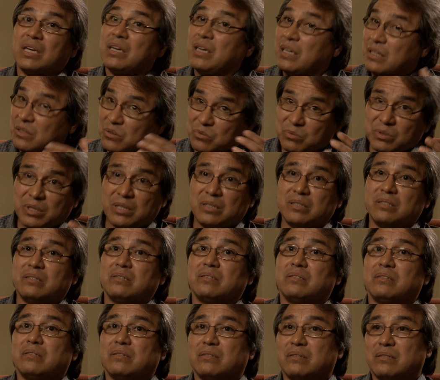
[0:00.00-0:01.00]
as well
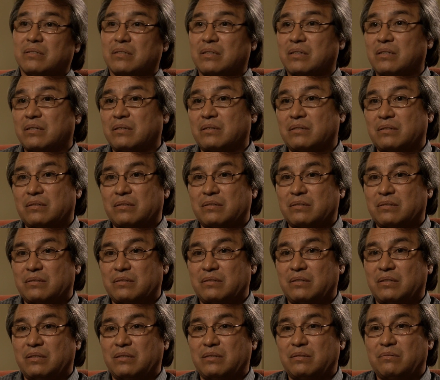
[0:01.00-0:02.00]
as
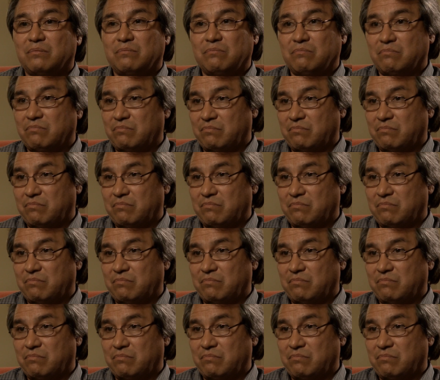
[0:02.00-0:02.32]
the